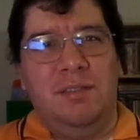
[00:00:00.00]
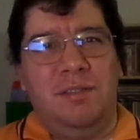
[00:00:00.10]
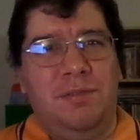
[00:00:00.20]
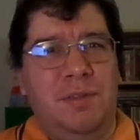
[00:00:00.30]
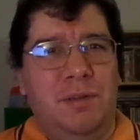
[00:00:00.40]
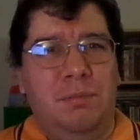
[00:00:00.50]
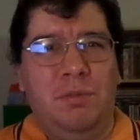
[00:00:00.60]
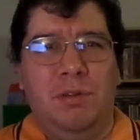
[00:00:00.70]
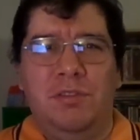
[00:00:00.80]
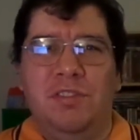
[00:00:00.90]
just
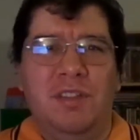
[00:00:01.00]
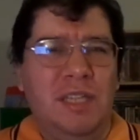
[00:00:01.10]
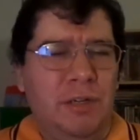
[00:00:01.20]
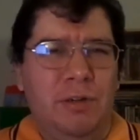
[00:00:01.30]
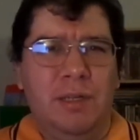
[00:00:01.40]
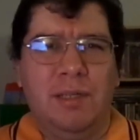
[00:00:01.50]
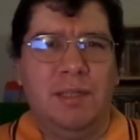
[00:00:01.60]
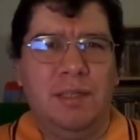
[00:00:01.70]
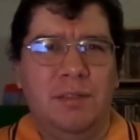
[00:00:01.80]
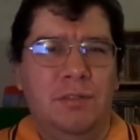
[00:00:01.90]
felt more
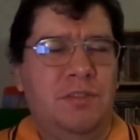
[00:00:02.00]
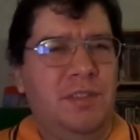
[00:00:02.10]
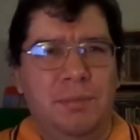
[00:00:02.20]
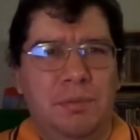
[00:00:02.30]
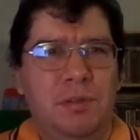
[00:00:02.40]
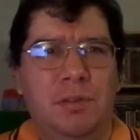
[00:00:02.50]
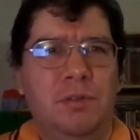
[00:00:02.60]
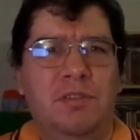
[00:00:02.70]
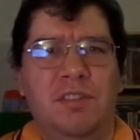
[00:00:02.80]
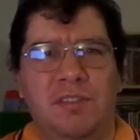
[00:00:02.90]
generic, your
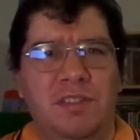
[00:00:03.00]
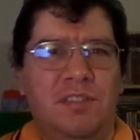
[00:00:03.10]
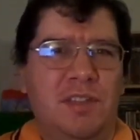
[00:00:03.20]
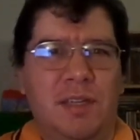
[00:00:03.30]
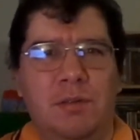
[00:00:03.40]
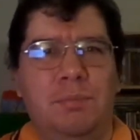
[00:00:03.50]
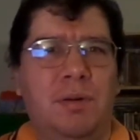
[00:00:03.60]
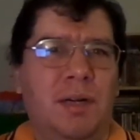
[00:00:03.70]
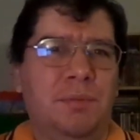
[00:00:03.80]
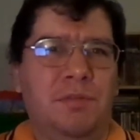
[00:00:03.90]
typical Disney Channel
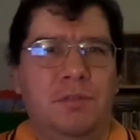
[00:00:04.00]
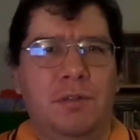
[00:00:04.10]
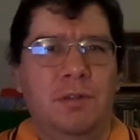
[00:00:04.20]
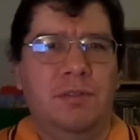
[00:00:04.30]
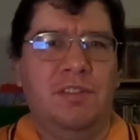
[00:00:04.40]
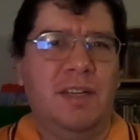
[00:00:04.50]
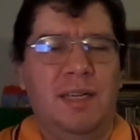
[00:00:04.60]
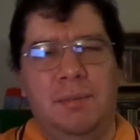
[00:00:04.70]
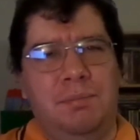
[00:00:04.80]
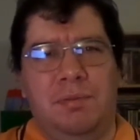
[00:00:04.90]
pop star
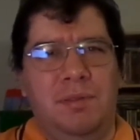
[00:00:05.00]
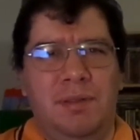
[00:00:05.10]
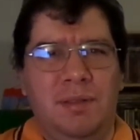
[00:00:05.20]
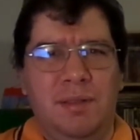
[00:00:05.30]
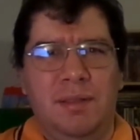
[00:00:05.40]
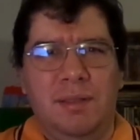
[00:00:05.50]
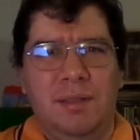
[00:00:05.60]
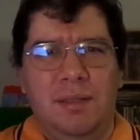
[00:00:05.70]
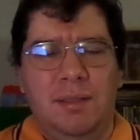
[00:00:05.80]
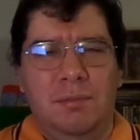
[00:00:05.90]
type,
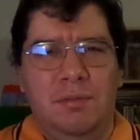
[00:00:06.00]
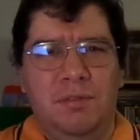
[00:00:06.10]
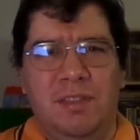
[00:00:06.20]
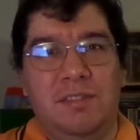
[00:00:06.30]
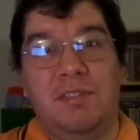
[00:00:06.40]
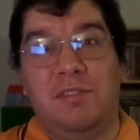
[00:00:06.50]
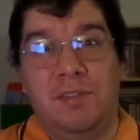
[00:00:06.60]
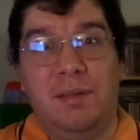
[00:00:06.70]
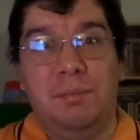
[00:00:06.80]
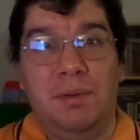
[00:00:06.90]
which is actually
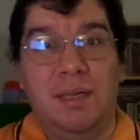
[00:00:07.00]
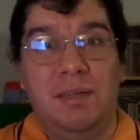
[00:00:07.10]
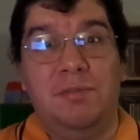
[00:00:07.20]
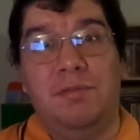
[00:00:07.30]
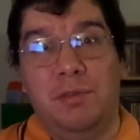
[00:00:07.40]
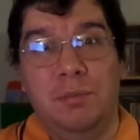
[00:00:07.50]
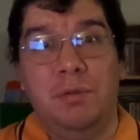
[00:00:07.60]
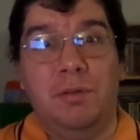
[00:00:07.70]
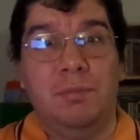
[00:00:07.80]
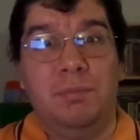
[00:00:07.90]
sung by a
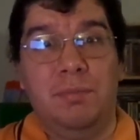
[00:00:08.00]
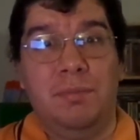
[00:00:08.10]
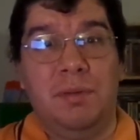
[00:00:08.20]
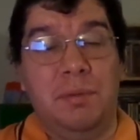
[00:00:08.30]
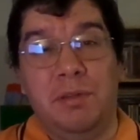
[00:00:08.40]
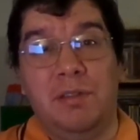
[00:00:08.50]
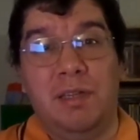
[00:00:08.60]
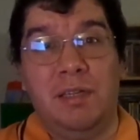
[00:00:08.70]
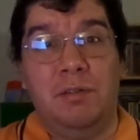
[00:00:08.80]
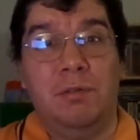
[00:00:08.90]
former
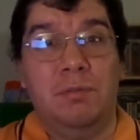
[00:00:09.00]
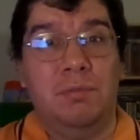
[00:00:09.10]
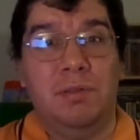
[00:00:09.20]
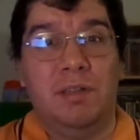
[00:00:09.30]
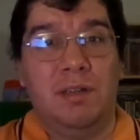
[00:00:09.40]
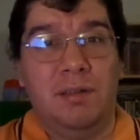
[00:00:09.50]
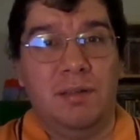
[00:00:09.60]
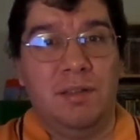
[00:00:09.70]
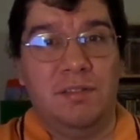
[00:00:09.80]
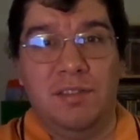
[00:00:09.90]
American Idol
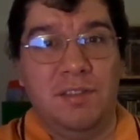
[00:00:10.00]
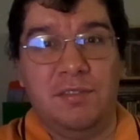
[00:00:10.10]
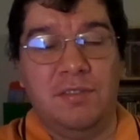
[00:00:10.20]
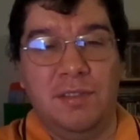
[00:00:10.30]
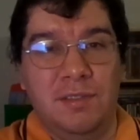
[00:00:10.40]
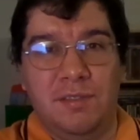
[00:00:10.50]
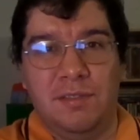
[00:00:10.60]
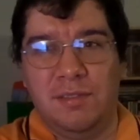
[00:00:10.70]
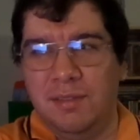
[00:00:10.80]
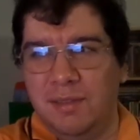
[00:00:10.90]

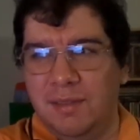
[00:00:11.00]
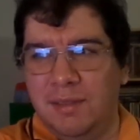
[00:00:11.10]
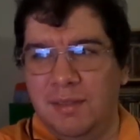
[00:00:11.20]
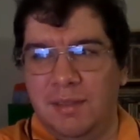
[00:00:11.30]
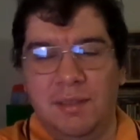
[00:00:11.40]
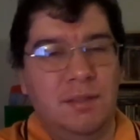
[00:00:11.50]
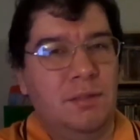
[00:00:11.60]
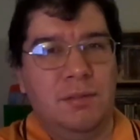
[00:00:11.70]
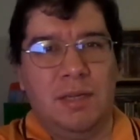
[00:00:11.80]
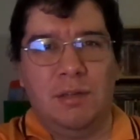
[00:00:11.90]
contestant. And
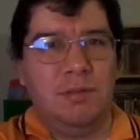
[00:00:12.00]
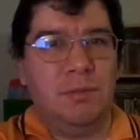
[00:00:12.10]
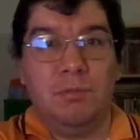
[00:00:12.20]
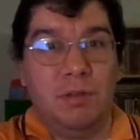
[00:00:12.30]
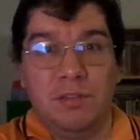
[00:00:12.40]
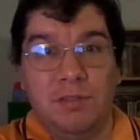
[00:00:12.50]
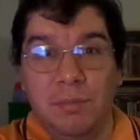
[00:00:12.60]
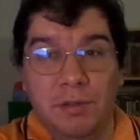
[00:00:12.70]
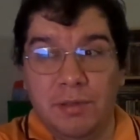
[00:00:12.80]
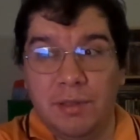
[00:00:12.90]
I don't even watch
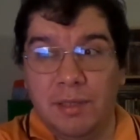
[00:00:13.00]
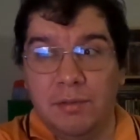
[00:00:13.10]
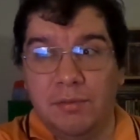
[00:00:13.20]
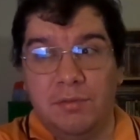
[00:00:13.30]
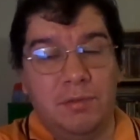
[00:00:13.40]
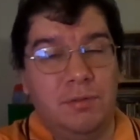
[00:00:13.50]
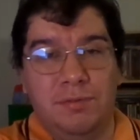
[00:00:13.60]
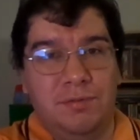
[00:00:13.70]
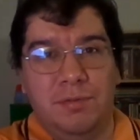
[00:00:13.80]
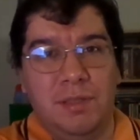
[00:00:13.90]
American Idol, so
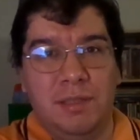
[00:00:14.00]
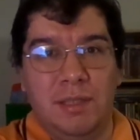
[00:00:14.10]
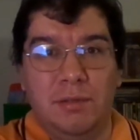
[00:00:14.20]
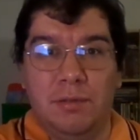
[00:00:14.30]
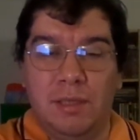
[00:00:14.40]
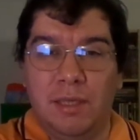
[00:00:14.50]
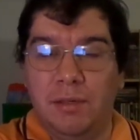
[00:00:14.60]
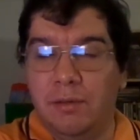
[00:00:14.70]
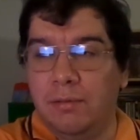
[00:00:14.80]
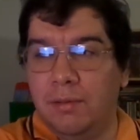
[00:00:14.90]
frankly I don't
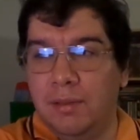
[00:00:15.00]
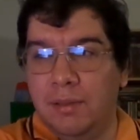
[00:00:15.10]
care.